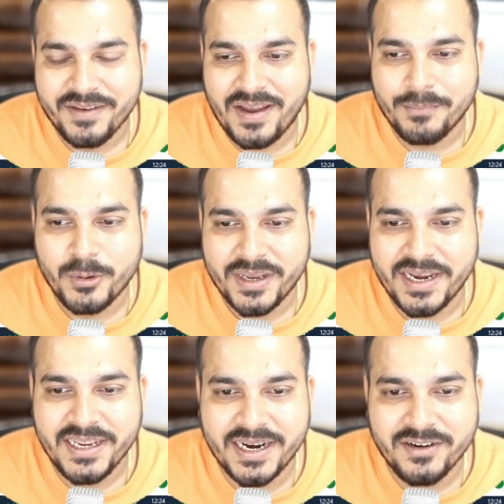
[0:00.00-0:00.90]
If I'm
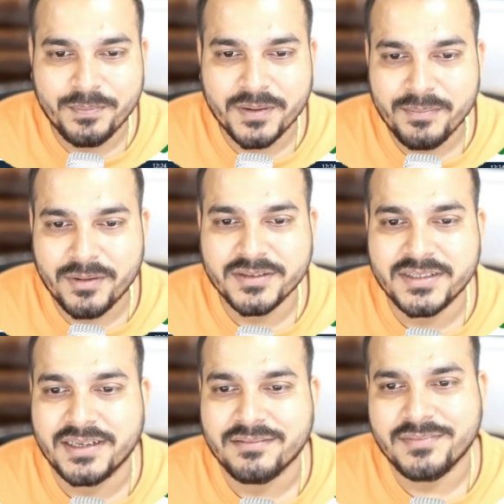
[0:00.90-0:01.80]
doing any kind of
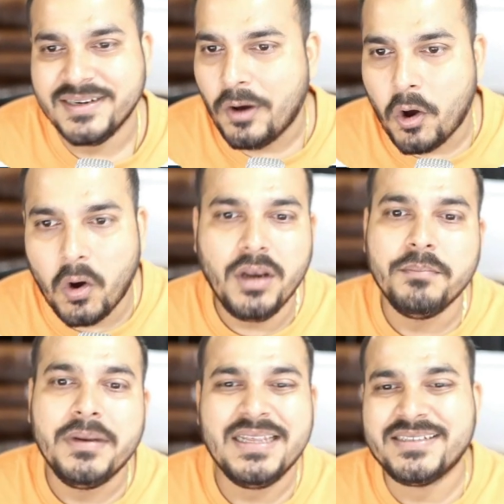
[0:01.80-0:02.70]
pre-processing in all
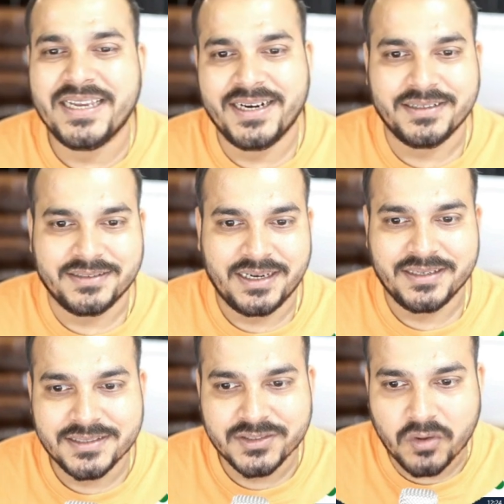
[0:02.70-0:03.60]
milliseconds,
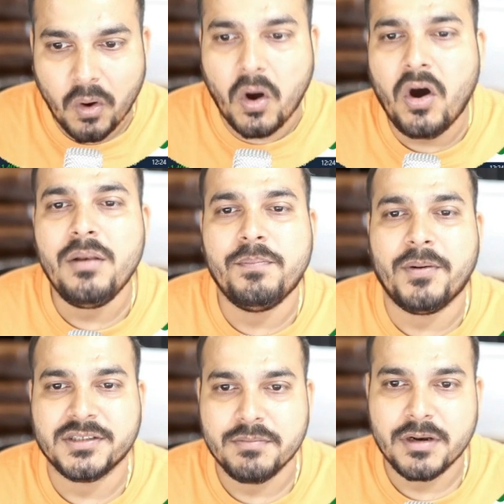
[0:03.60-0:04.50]
and this is all
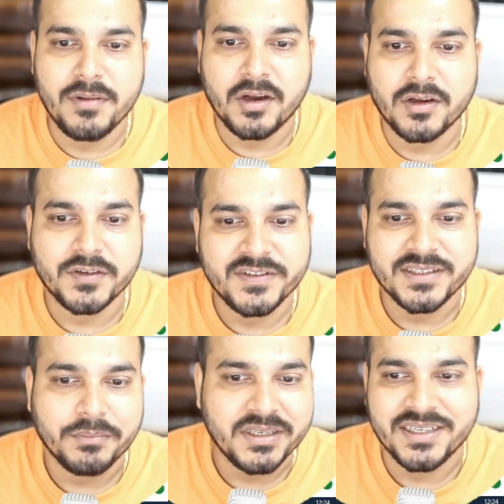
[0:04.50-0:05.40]
possible because of
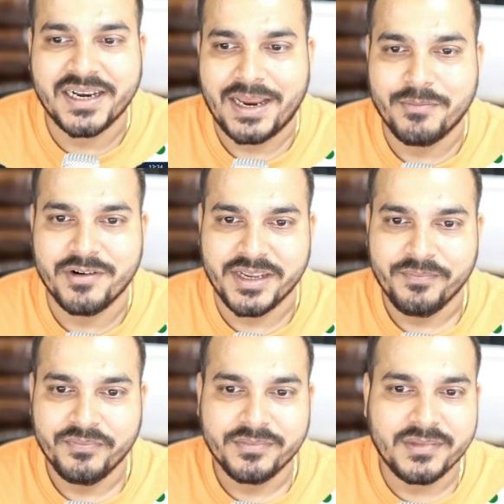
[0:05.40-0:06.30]
this amazing library
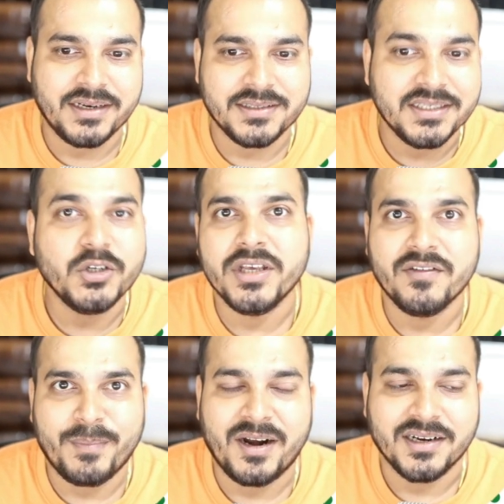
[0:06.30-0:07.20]
that is
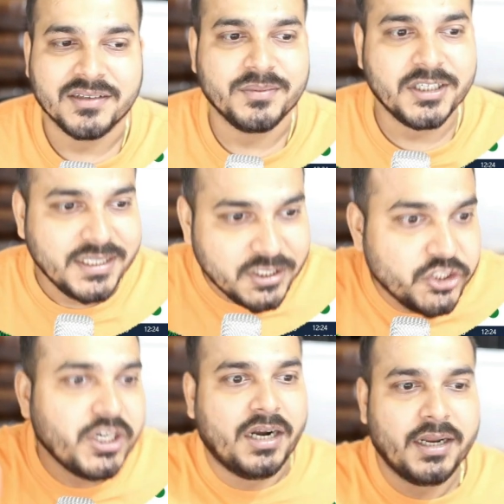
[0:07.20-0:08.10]
CUDF pandas, because in
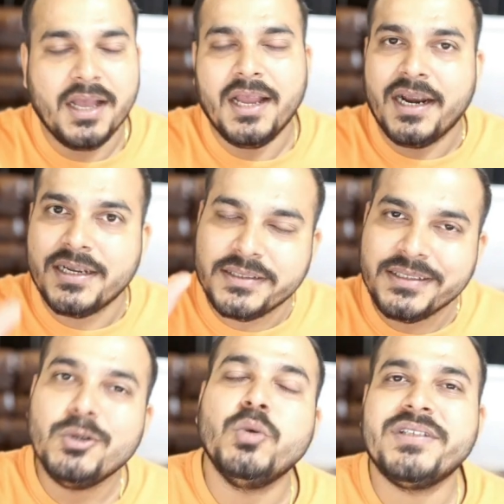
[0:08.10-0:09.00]
short, it
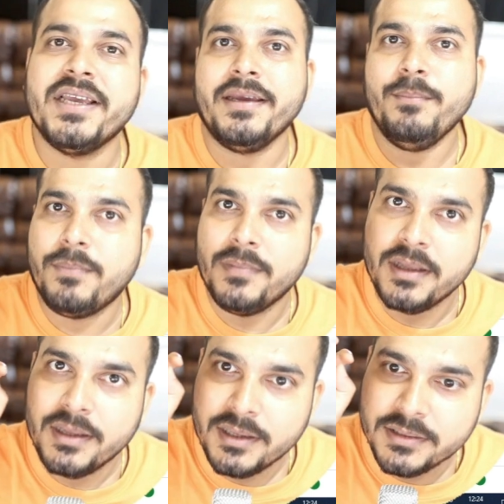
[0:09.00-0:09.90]
is using
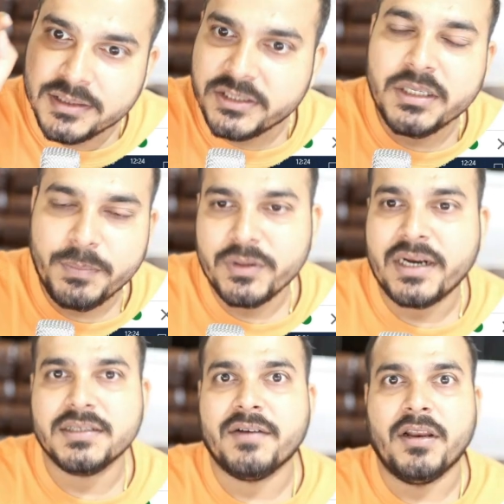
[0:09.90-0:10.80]
the GPU
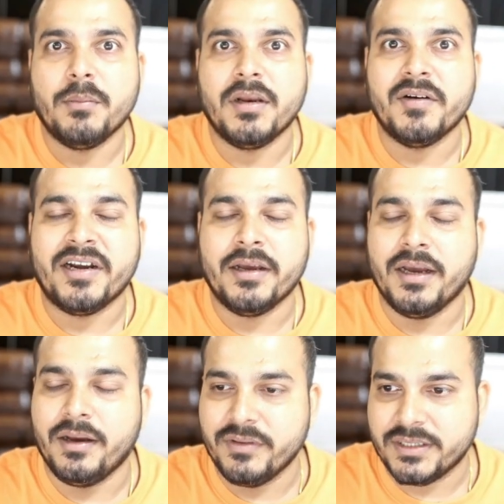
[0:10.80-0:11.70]
that is available
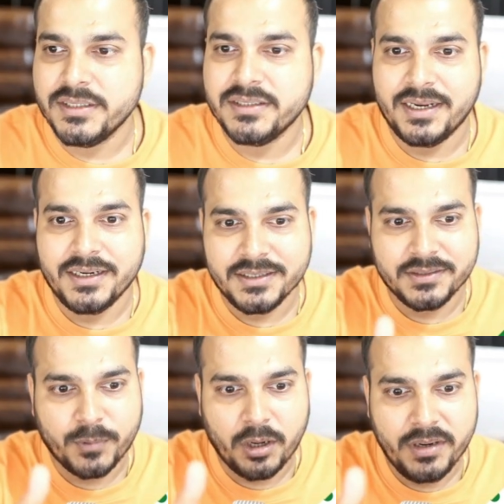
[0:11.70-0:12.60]
with us, and it
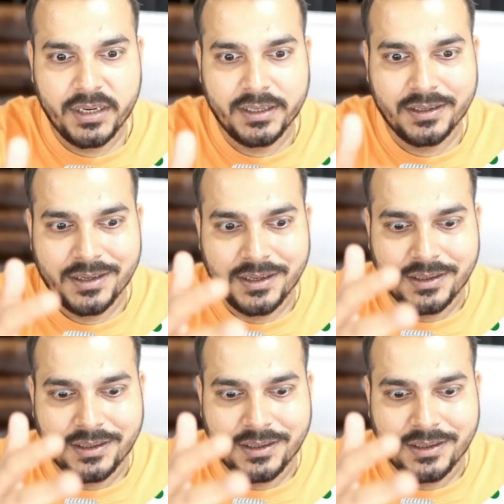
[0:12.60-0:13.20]
is probably,